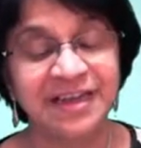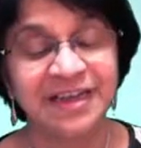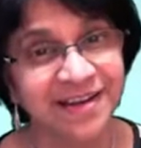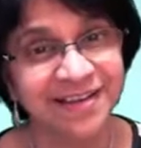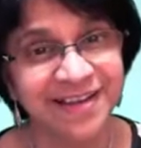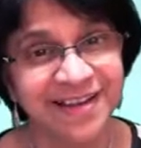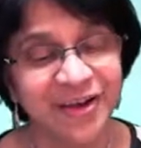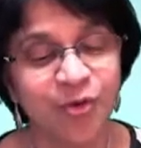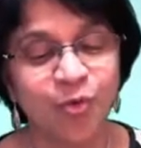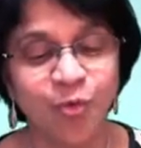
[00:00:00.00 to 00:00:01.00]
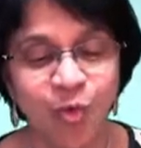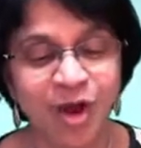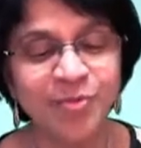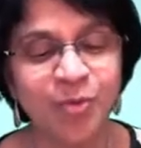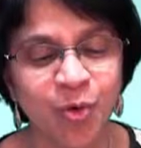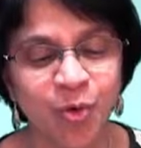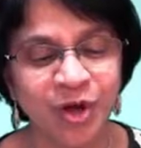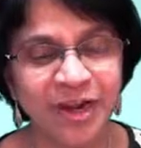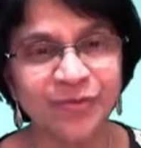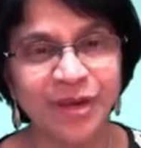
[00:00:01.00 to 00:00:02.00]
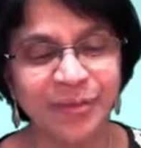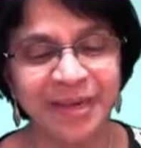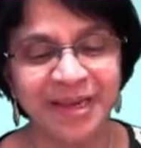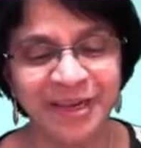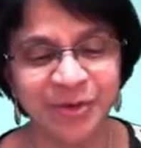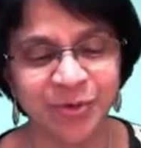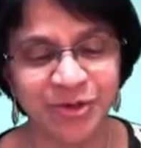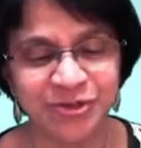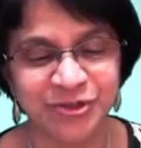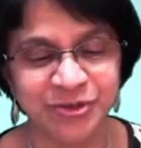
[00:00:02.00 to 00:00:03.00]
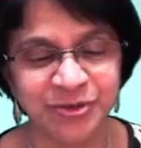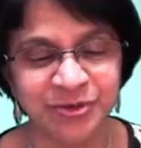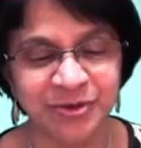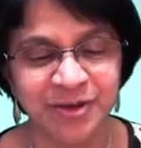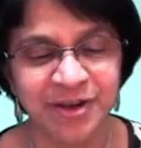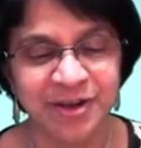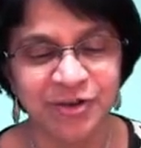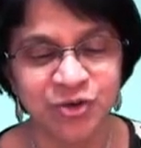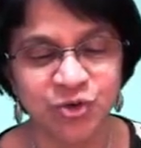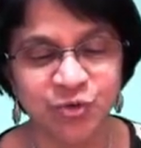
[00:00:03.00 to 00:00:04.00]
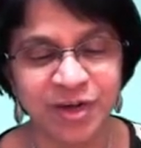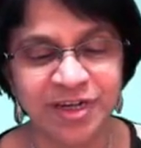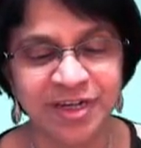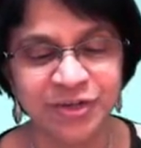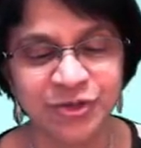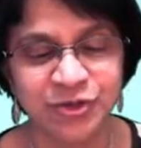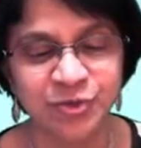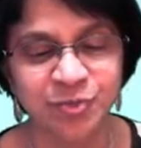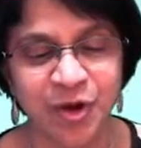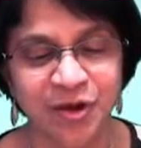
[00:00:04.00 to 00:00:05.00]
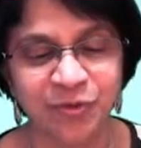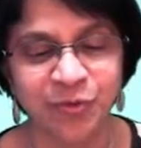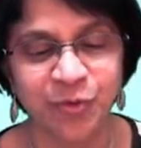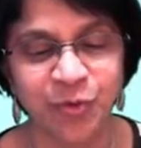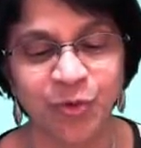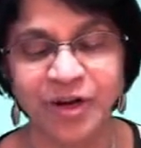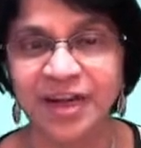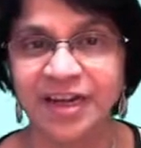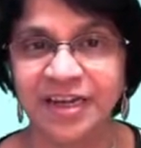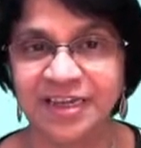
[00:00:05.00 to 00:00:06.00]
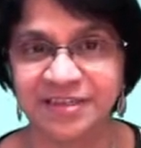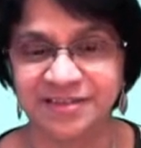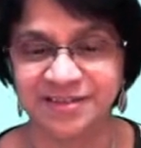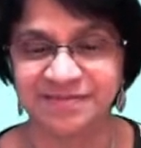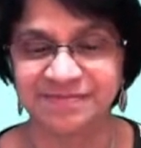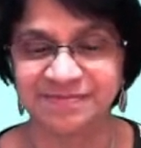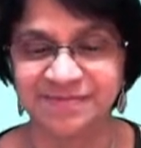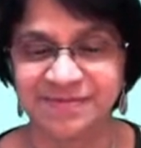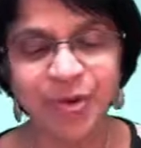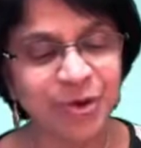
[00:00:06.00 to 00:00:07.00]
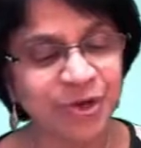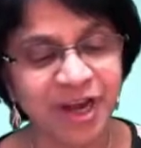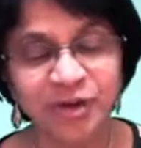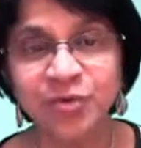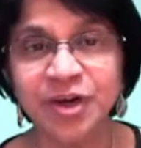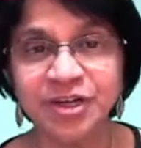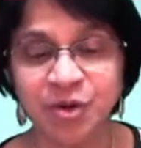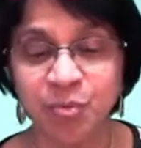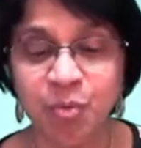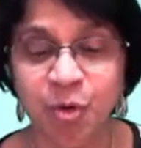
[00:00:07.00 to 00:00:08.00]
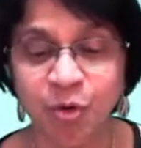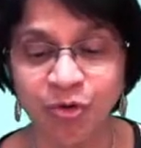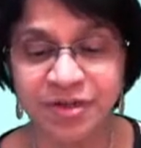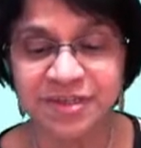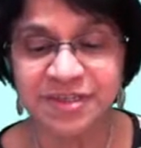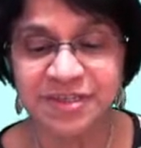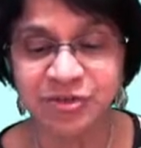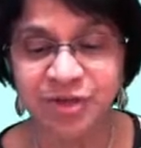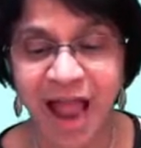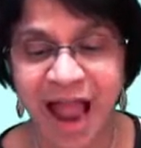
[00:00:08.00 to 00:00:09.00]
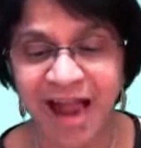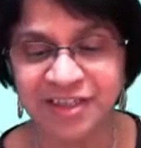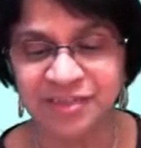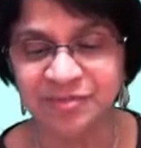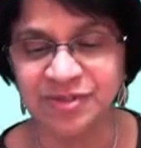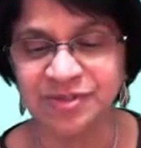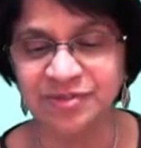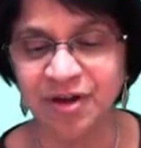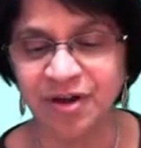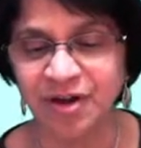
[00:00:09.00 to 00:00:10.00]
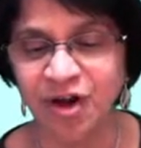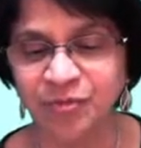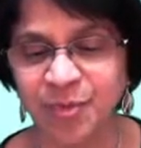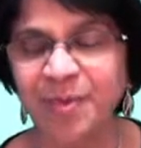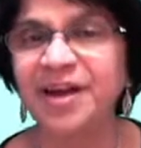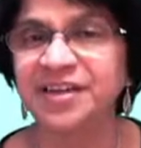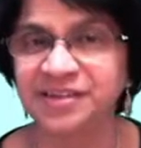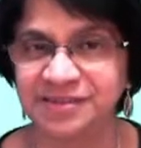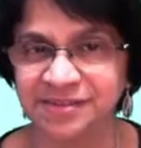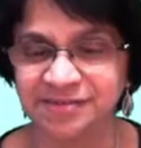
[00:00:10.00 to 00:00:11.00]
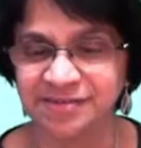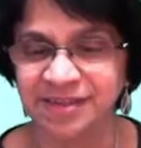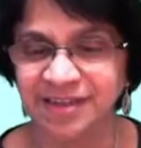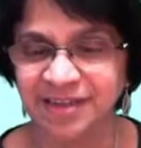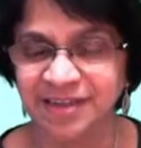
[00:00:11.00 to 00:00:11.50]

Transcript: then 1 mole will be equal to 22.4 liters. If you want to convert moles to the atoms or for particles,